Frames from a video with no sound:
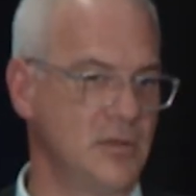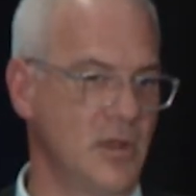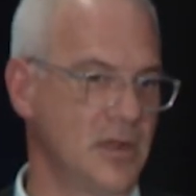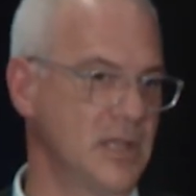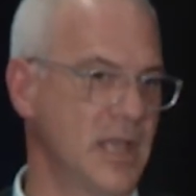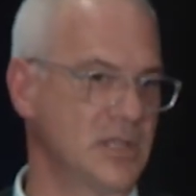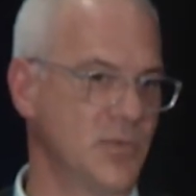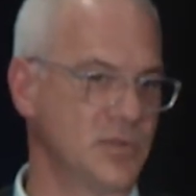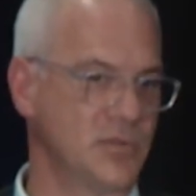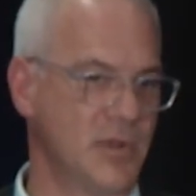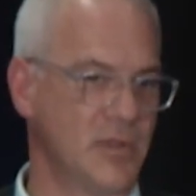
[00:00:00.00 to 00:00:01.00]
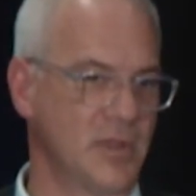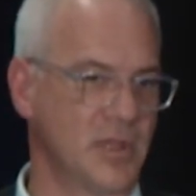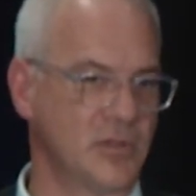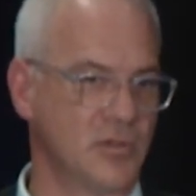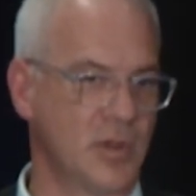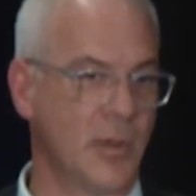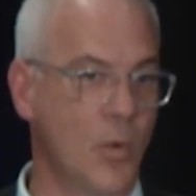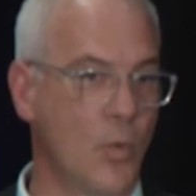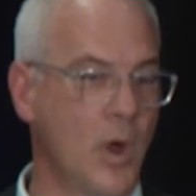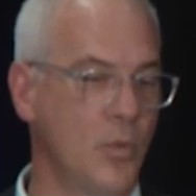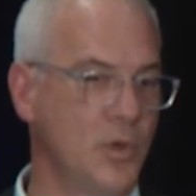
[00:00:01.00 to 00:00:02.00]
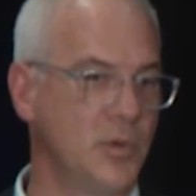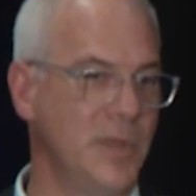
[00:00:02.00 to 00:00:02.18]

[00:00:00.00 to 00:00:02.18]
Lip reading: talk to experts around the country about what would